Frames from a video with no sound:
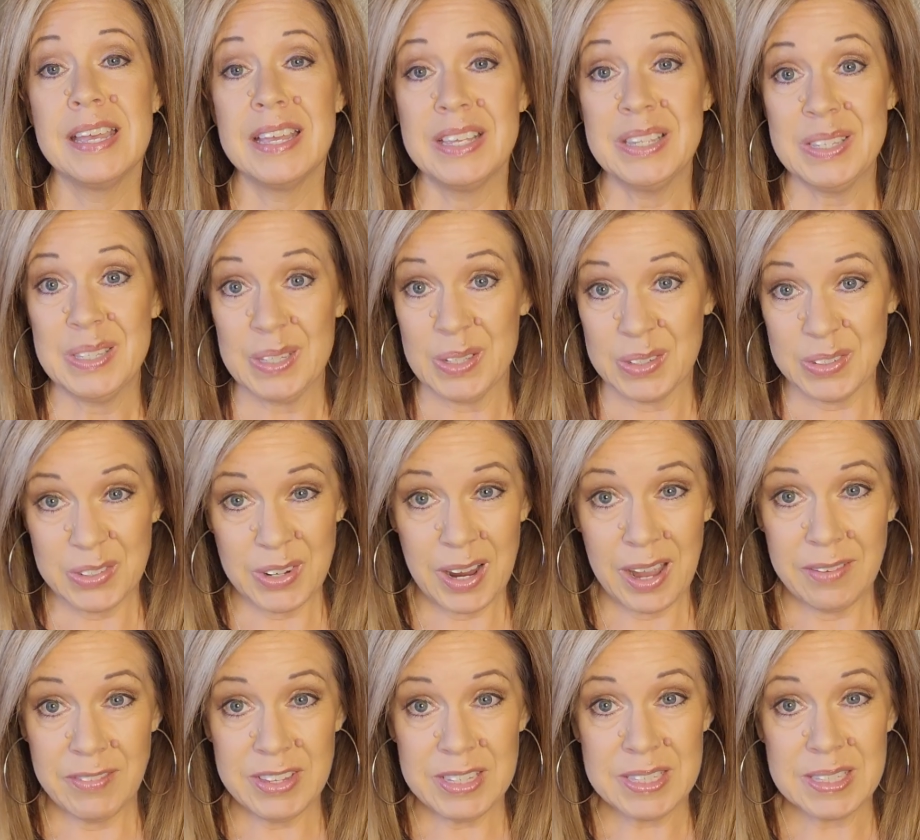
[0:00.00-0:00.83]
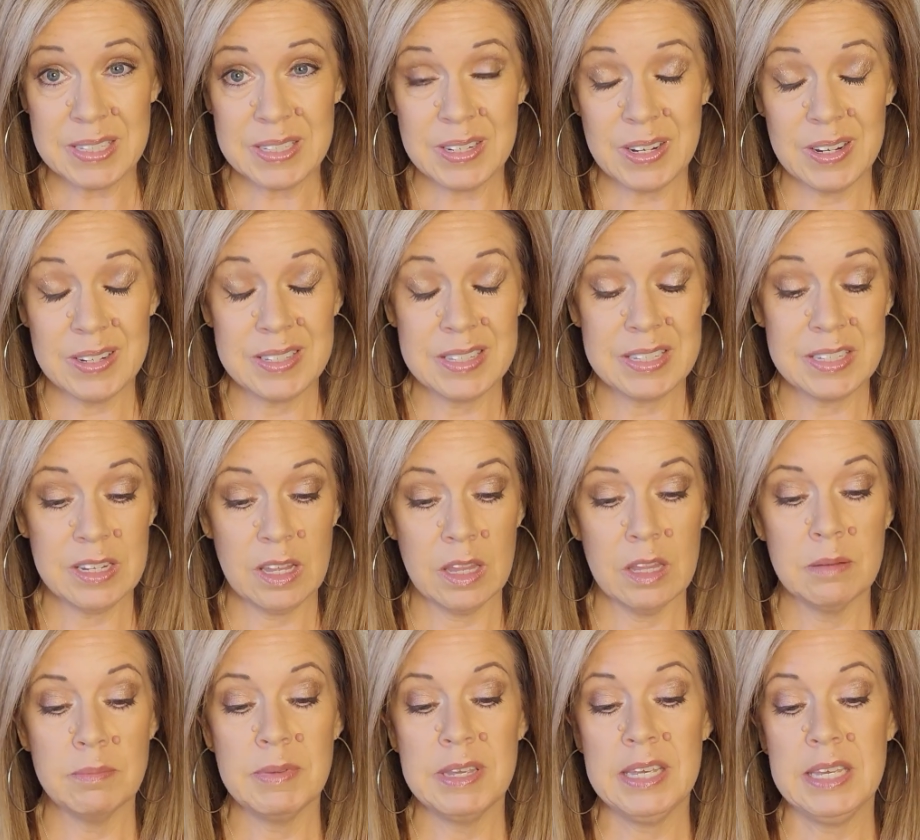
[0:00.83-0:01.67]
So Travis starts
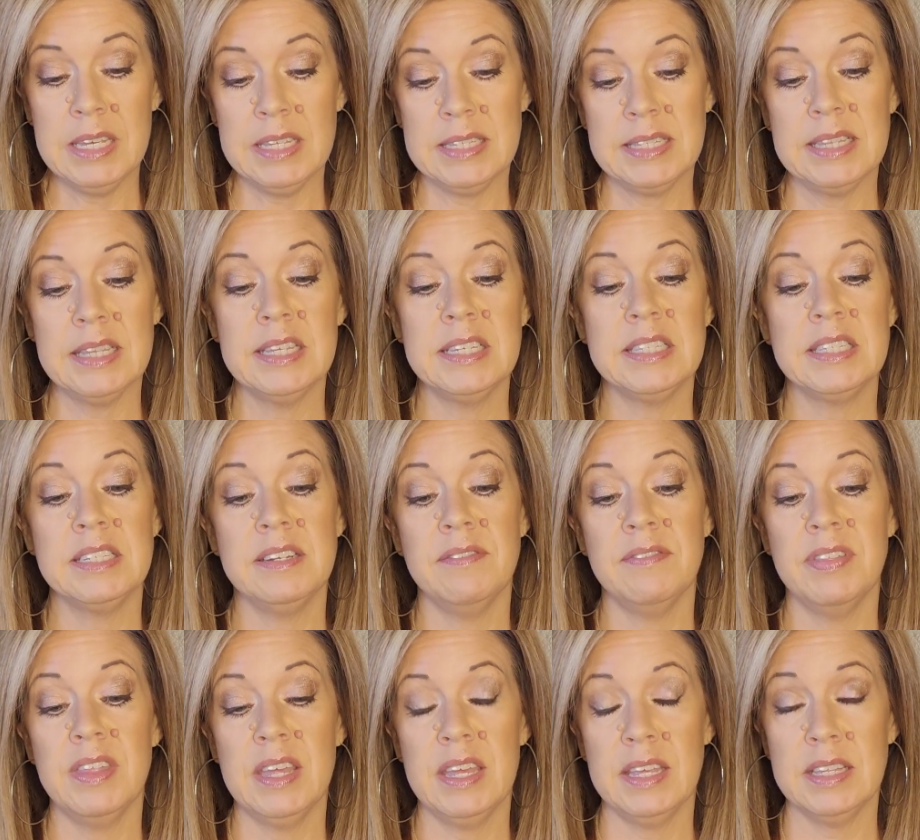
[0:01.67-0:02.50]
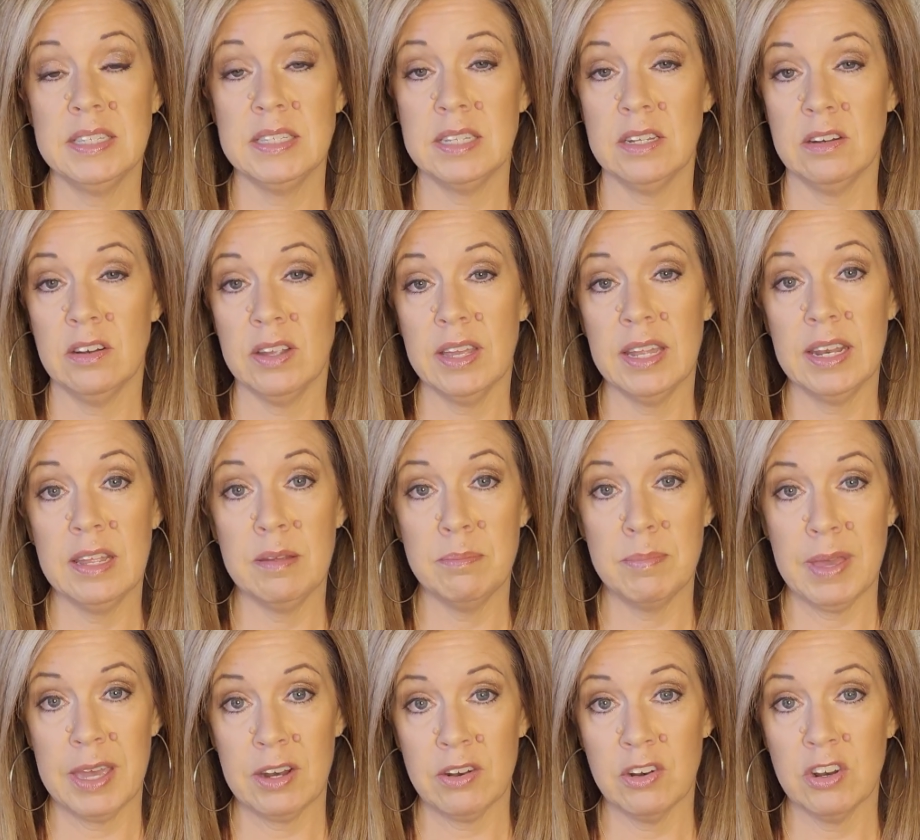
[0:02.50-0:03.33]
telling me his list of things that are
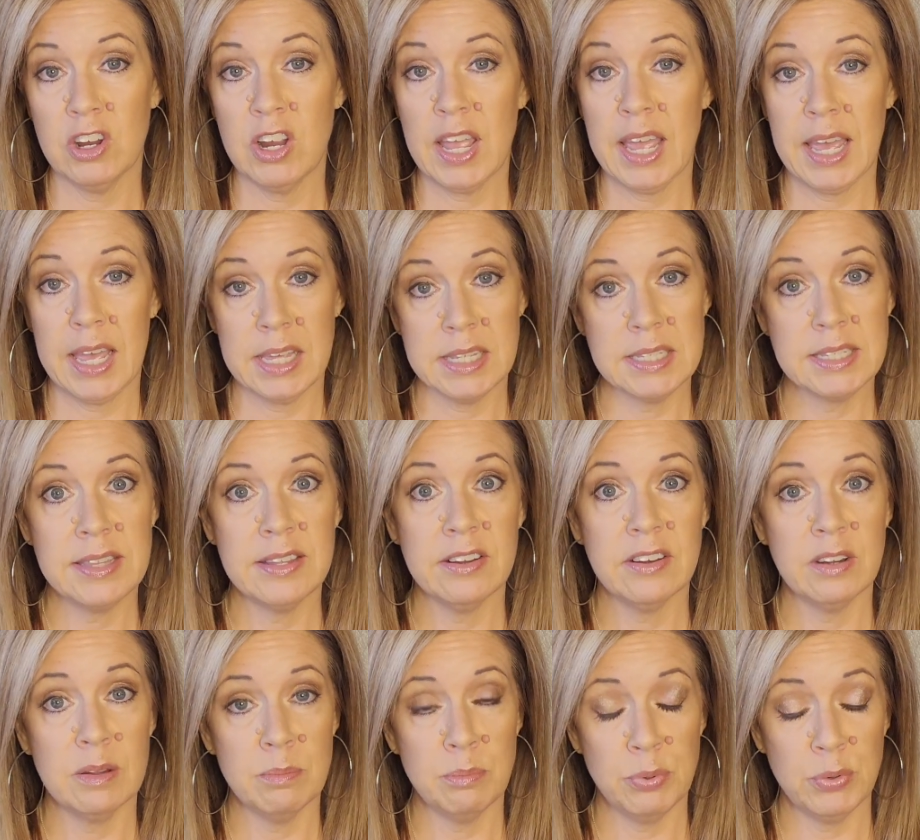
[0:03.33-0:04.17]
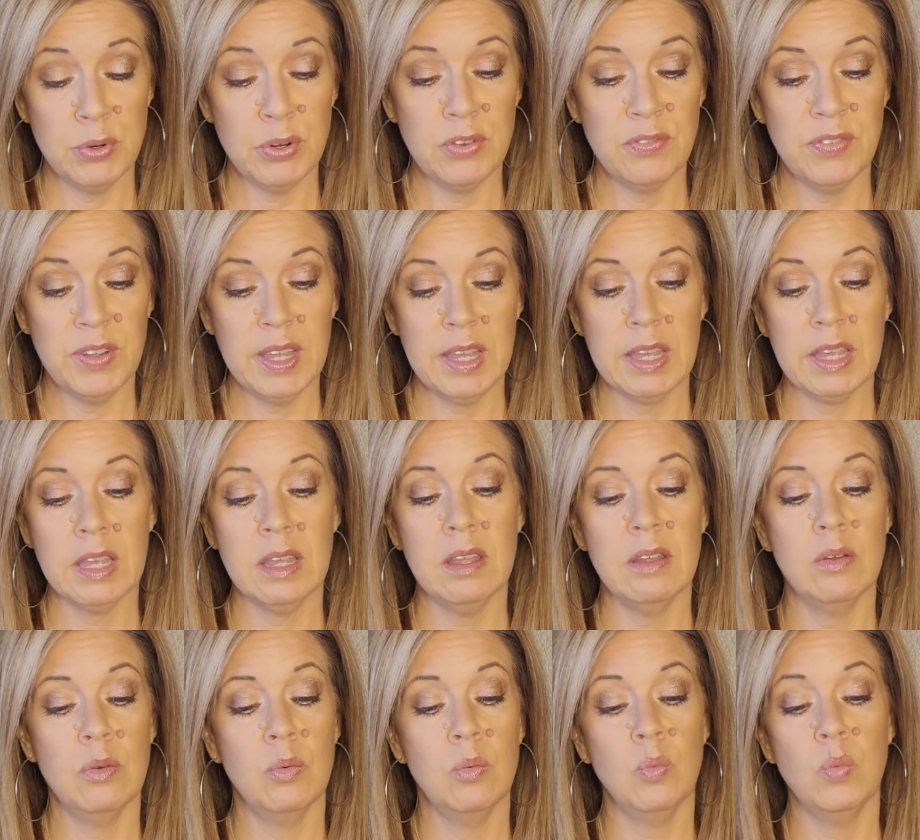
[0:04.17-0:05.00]
getting better as they're improving.